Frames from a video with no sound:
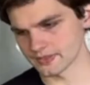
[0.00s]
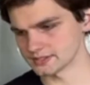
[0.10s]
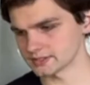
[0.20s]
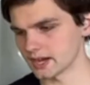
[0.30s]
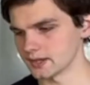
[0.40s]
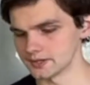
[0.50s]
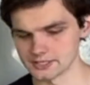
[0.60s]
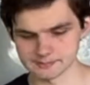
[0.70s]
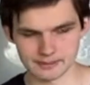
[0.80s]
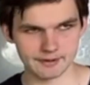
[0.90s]
this guy
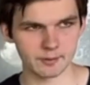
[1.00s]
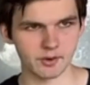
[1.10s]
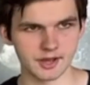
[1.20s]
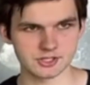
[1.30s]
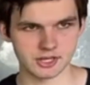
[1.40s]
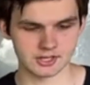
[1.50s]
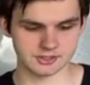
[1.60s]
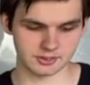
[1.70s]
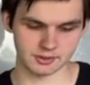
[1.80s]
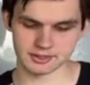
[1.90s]
is made by
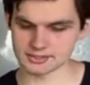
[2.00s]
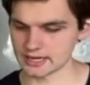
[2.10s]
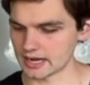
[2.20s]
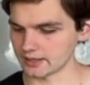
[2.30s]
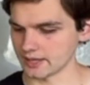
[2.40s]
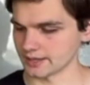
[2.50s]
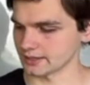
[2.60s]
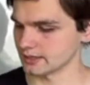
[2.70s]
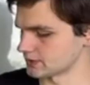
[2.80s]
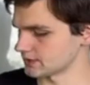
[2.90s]
YJ, so he's got like the